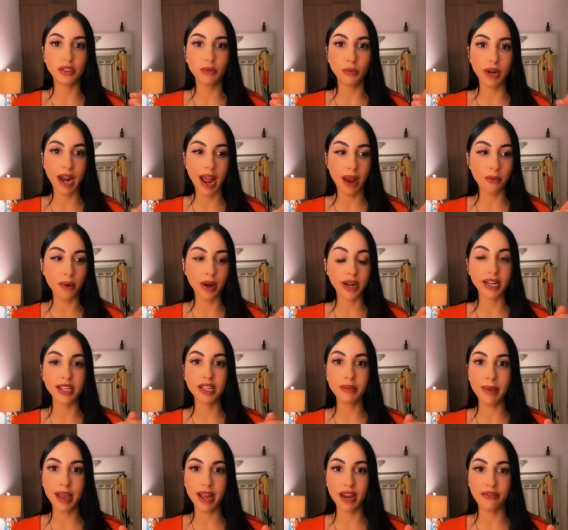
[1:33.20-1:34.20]
when I
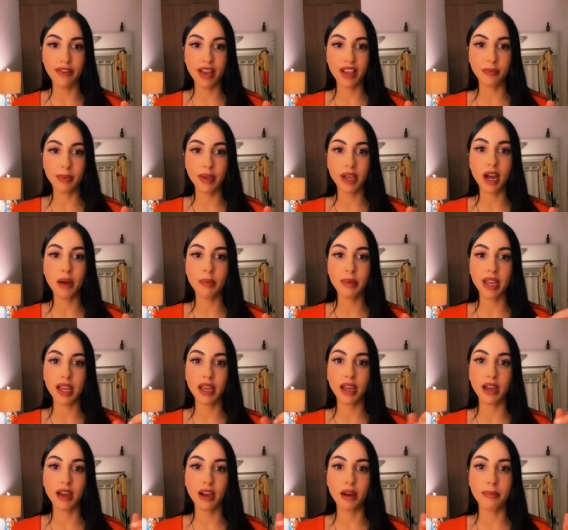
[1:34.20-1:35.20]
wanted to manifest
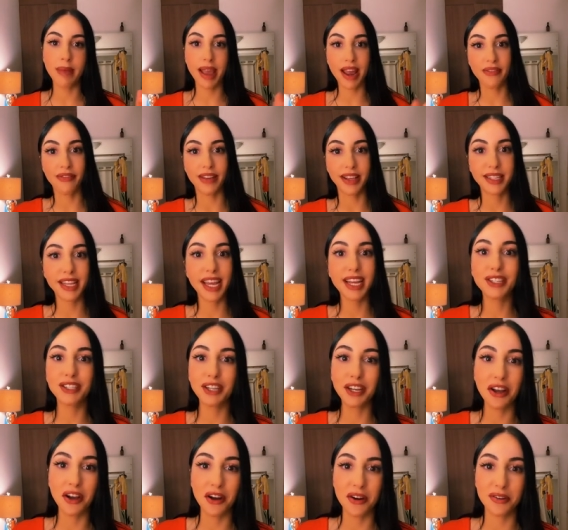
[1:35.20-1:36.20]
becoming a
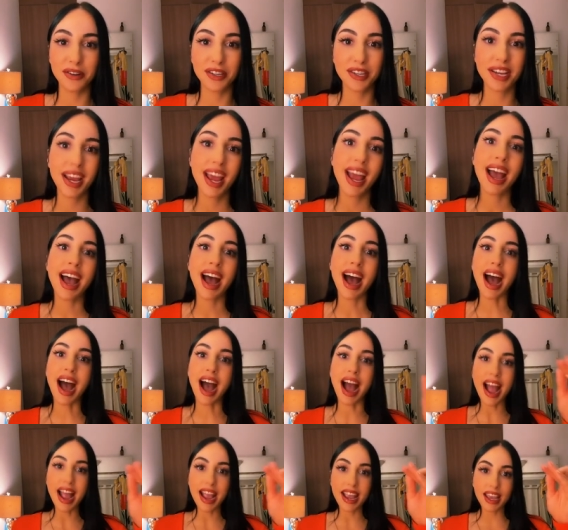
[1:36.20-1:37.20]
manifestation coach,
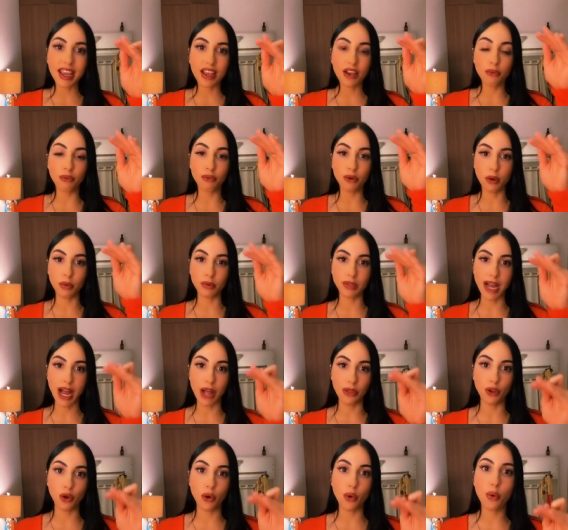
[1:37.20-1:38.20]
I wrote
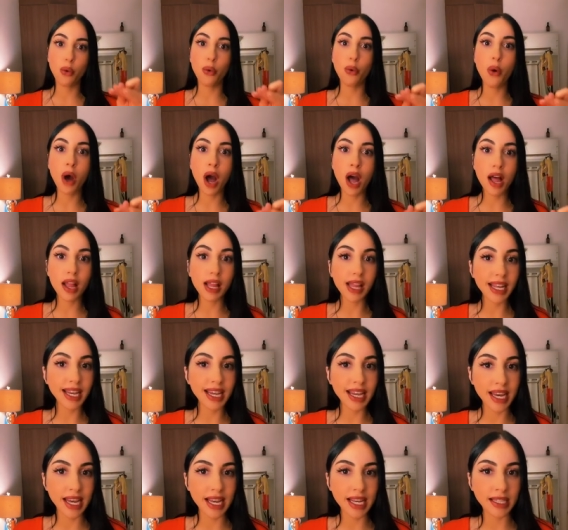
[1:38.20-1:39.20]
down the
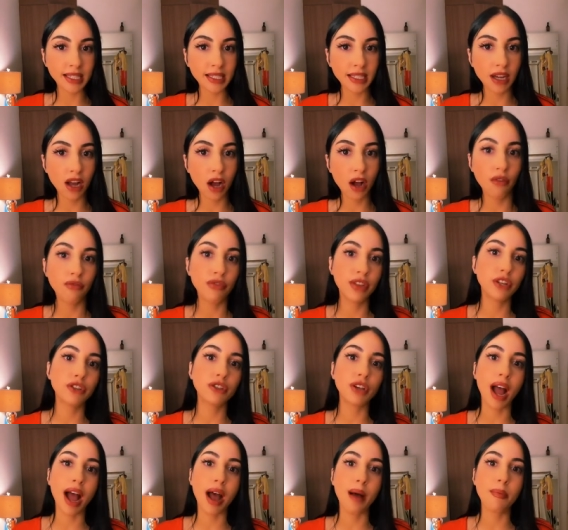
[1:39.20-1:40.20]
qualities of the
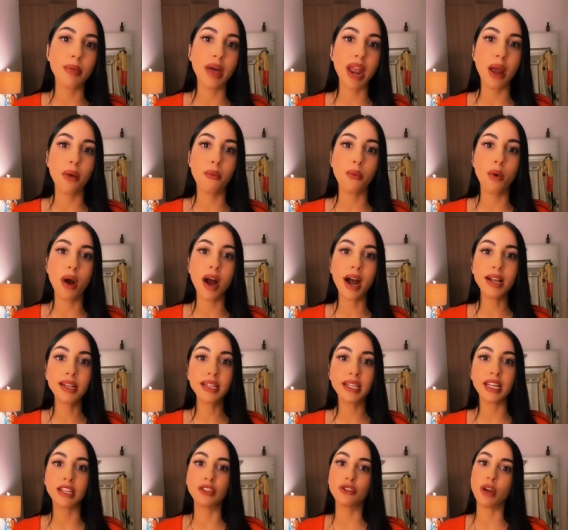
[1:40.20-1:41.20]
job that I
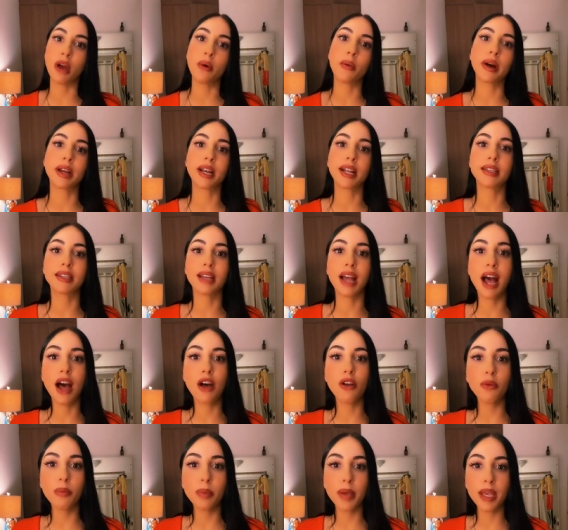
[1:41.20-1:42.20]
wanted. So I wanted to
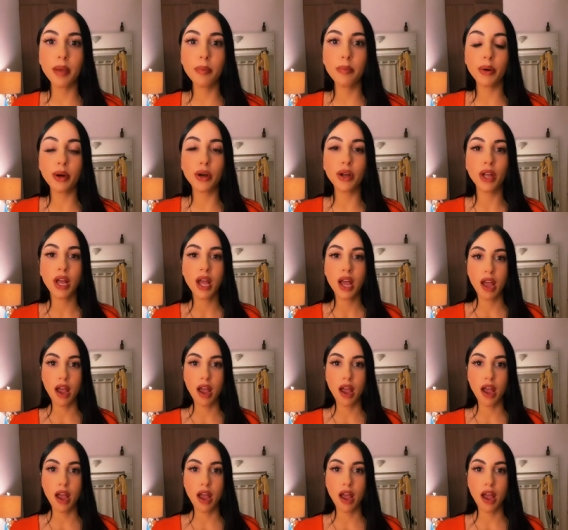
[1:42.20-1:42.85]
help people,